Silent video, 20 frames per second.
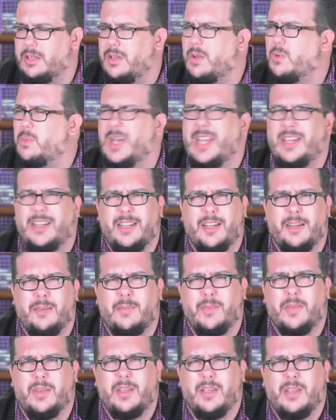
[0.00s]
Oh wait,
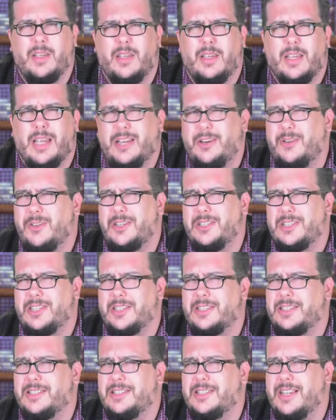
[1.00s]
I know there's
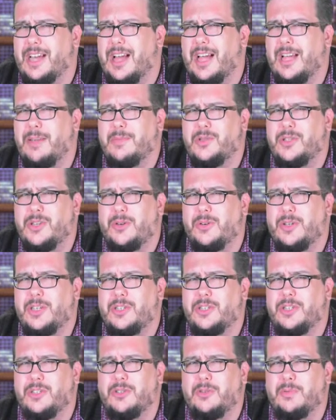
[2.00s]
a time zone
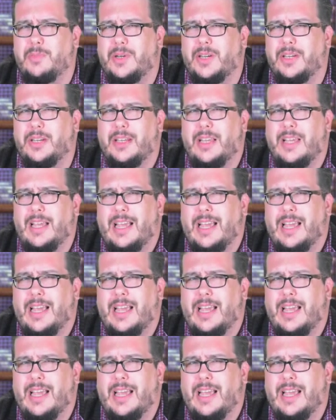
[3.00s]
issue, but